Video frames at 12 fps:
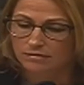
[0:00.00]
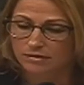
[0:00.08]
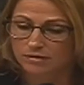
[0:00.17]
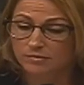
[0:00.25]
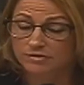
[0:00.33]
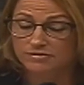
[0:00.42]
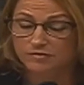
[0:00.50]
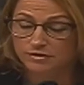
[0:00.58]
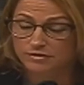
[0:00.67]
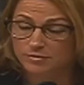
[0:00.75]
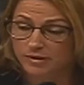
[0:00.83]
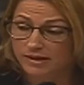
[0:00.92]
It was
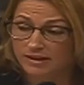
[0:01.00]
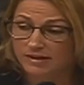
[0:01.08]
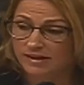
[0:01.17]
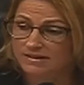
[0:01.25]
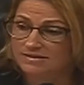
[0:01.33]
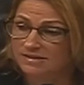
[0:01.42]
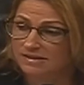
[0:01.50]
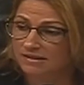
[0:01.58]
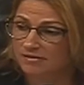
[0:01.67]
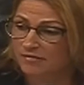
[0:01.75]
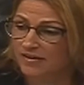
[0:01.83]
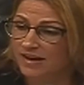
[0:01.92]
first recognizing
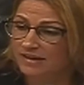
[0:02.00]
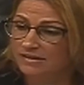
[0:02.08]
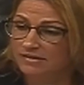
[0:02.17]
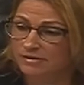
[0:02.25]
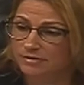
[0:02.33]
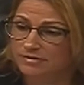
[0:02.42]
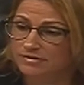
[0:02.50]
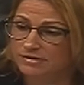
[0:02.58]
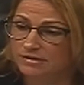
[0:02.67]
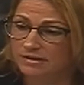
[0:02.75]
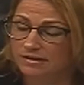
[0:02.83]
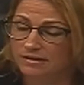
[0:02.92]
the fact that there's
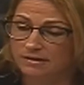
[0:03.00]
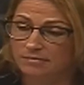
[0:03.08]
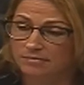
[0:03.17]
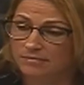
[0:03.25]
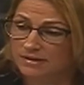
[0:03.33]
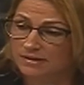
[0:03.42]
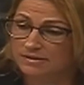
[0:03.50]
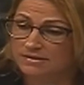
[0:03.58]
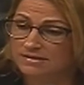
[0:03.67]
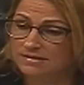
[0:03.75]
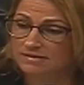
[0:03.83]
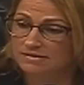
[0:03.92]
a
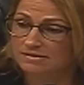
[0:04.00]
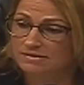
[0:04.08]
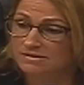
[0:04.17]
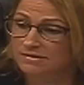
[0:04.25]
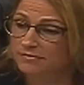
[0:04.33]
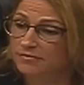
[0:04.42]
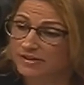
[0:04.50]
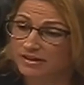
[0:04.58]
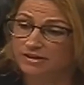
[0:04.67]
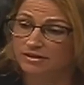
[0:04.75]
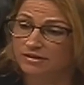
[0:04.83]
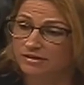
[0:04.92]

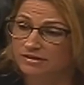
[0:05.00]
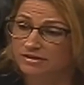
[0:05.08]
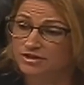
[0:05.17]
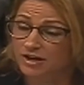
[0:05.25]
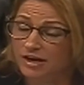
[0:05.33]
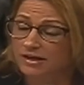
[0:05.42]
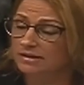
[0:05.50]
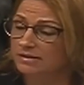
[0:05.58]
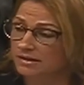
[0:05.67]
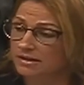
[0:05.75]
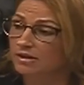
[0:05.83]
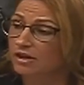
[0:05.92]
severe,
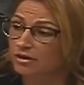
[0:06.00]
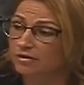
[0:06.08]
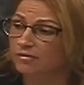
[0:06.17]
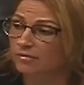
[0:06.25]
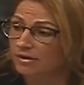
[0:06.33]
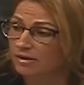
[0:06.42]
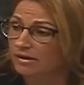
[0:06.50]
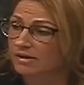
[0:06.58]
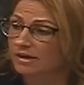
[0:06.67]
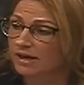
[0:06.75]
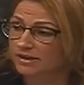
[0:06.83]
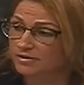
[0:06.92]
shockingly low
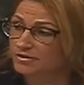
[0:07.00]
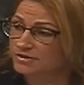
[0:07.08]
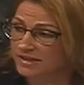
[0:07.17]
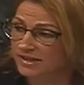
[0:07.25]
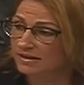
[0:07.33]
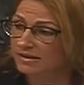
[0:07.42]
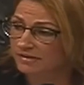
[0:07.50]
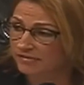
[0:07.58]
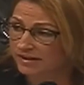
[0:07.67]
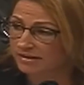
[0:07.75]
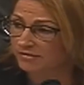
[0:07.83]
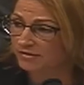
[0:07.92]
understanding of
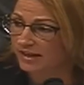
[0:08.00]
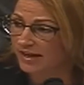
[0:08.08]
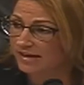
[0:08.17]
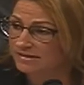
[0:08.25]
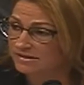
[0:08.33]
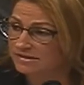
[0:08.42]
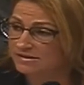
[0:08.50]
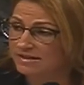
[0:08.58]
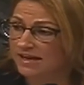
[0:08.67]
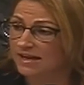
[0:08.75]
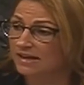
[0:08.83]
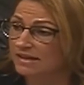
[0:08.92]
anaphylaxis,
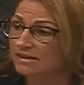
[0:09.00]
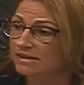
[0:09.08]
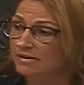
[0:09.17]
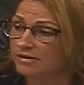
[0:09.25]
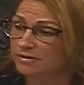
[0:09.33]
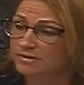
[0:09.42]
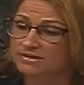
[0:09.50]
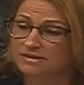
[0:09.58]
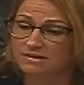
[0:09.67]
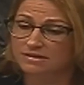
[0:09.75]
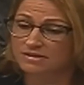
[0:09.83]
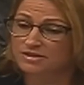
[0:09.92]
and there was
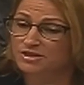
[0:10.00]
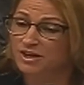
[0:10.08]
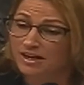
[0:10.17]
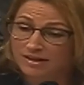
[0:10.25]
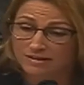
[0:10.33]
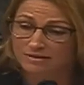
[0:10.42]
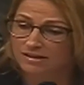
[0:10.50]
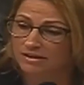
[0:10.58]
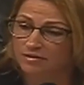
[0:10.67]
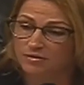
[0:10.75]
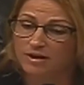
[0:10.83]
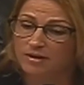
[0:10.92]
a shockingly
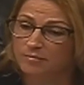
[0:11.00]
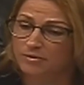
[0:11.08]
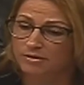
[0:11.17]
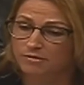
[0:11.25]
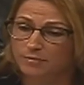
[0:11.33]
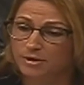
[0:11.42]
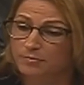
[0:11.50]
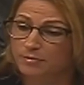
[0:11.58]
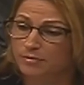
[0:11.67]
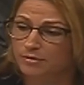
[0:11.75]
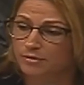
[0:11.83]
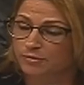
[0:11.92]
low number of
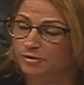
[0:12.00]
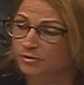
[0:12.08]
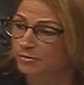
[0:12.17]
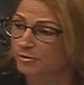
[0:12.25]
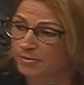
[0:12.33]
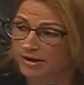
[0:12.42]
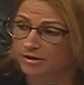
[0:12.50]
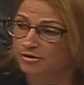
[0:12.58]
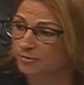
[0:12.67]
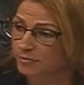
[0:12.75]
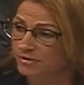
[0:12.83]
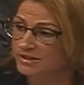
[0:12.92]
people who were prepared
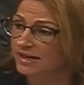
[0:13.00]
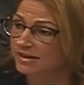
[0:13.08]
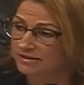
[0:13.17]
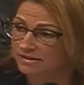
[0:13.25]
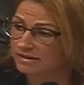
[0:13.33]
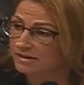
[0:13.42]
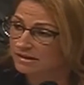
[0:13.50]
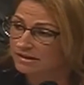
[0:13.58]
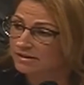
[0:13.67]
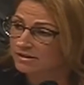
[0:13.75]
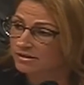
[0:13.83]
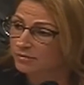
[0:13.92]
or protected
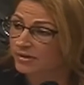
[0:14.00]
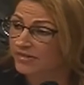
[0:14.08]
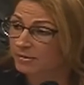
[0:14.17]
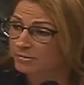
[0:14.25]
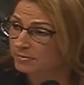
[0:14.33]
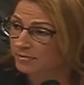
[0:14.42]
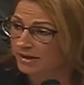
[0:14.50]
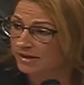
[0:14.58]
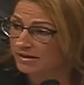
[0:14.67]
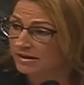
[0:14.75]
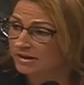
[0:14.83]
with EpiPen.